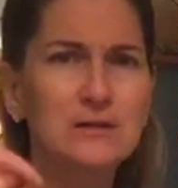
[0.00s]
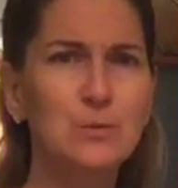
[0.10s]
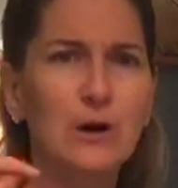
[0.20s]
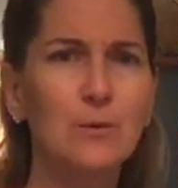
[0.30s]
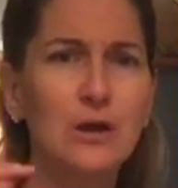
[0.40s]
is
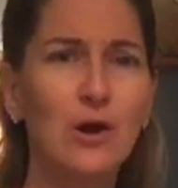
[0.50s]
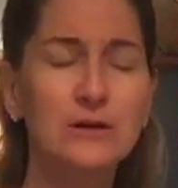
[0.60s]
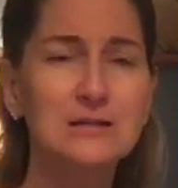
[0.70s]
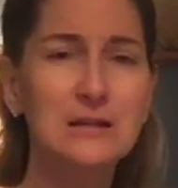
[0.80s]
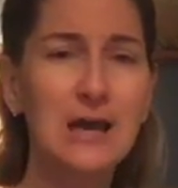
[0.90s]
where we are
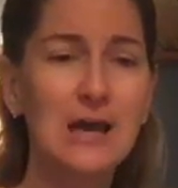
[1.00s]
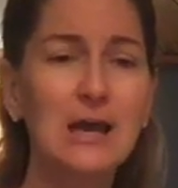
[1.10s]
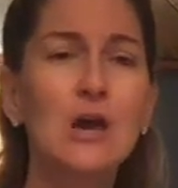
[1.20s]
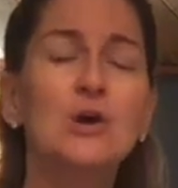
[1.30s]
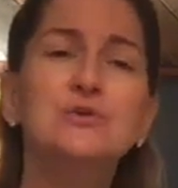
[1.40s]

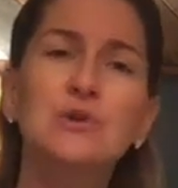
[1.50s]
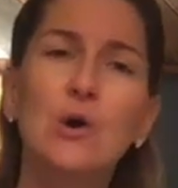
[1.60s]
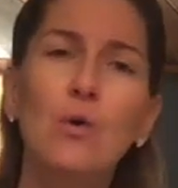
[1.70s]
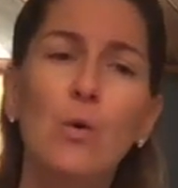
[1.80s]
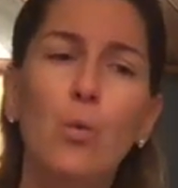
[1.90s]
today.
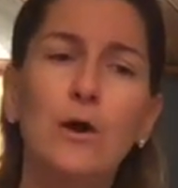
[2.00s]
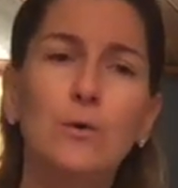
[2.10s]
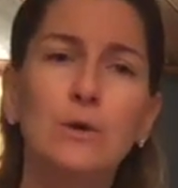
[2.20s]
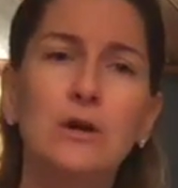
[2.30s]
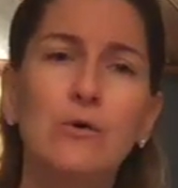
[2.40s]
So what are
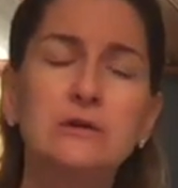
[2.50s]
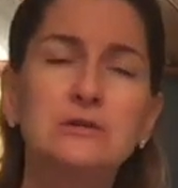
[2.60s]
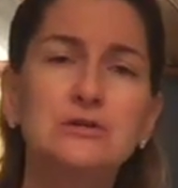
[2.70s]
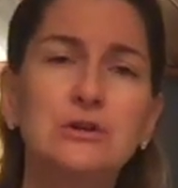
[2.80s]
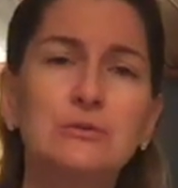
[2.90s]
we going to
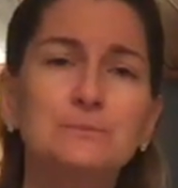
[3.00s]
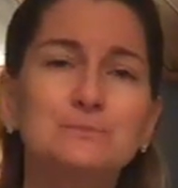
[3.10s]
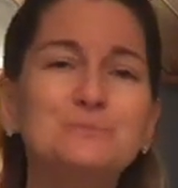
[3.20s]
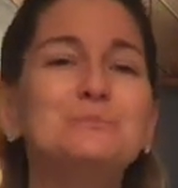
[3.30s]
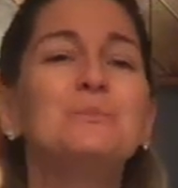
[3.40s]
do?
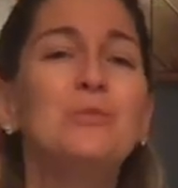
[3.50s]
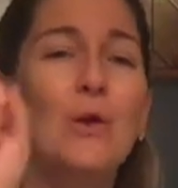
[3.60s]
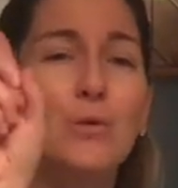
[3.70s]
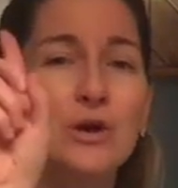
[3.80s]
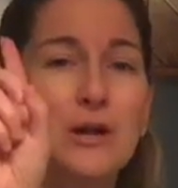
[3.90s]

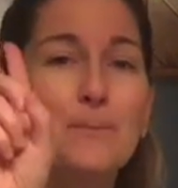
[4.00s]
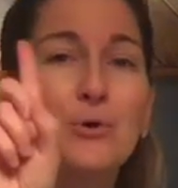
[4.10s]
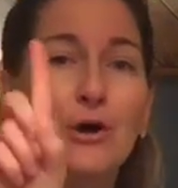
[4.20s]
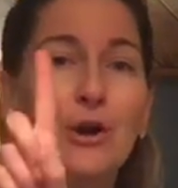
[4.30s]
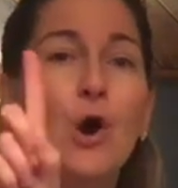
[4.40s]
We're going to
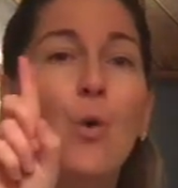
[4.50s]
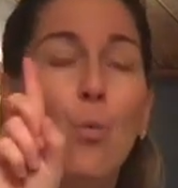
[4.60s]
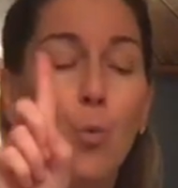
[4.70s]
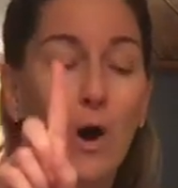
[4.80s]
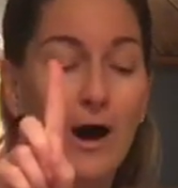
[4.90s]
put
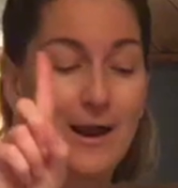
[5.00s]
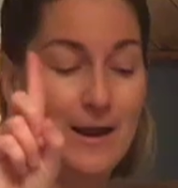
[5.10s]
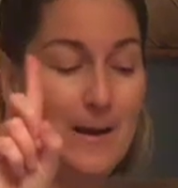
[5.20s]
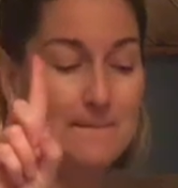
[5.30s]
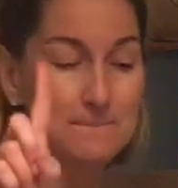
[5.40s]

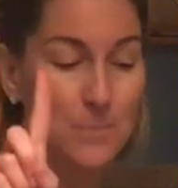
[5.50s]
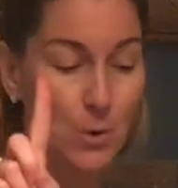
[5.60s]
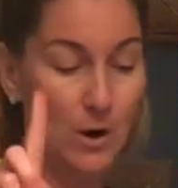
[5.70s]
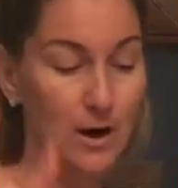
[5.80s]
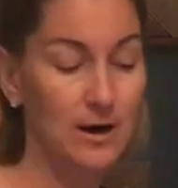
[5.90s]
1
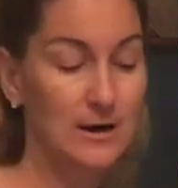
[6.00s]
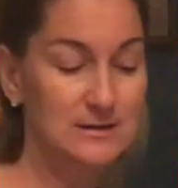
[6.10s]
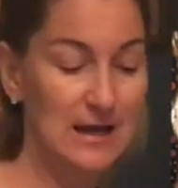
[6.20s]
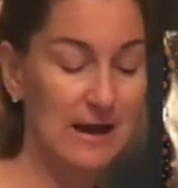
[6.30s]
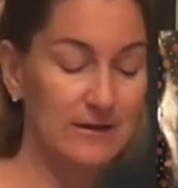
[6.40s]
more
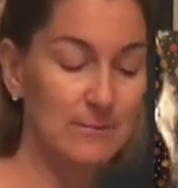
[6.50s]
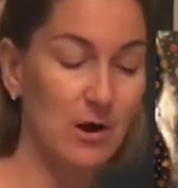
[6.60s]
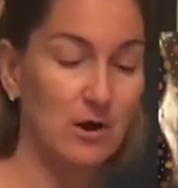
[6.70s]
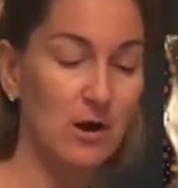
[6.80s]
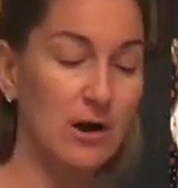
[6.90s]
tally
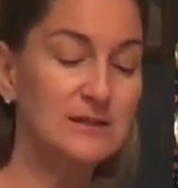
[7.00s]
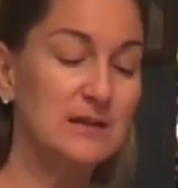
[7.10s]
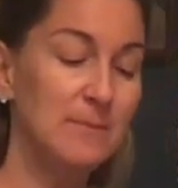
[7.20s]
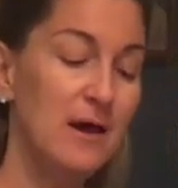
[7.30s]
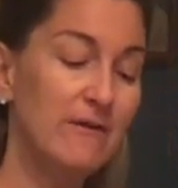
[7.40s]
mark.
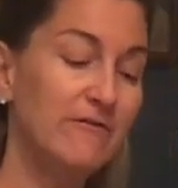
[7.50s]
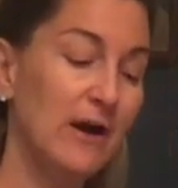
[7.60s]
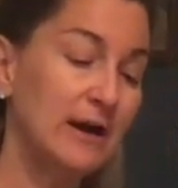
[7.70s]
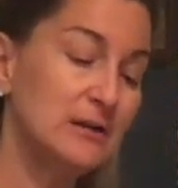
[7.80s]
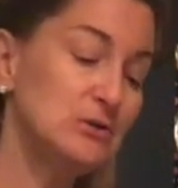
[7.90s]
Awesome.
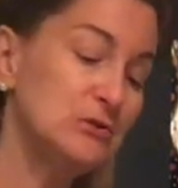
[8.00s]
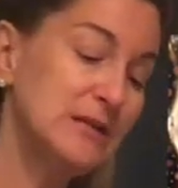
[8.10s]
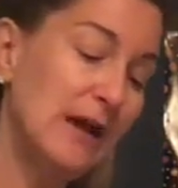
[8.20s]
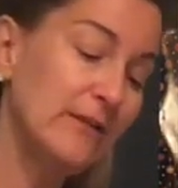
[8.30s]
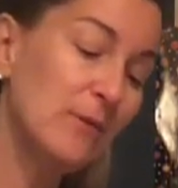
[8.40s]
Find a new
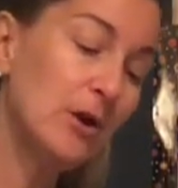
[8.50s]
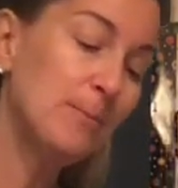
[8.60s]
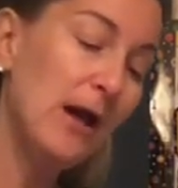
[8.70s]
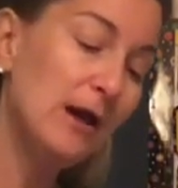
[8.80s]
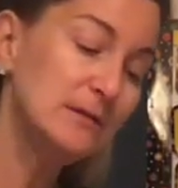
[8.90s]
tally mark
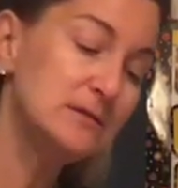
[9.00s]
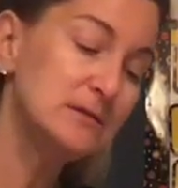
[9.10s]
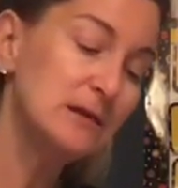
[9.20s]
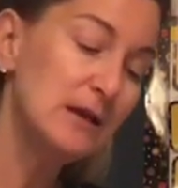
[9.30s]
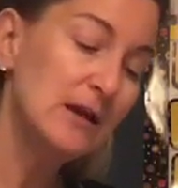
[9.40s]
box
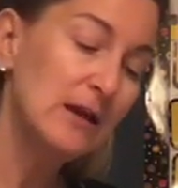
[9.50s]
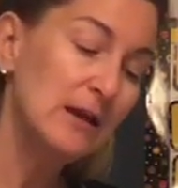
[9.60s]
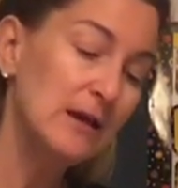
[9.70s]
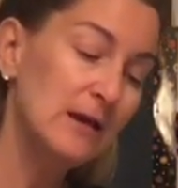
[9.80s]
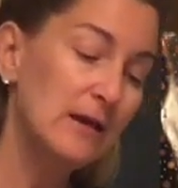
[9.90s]

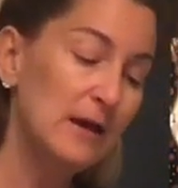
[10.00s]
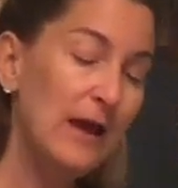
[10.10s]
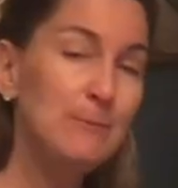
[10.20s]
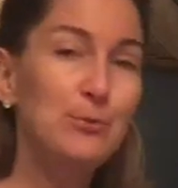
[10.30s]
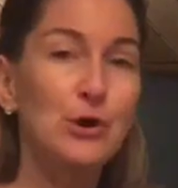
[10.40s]

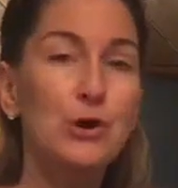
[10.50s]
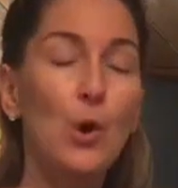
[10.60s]
and put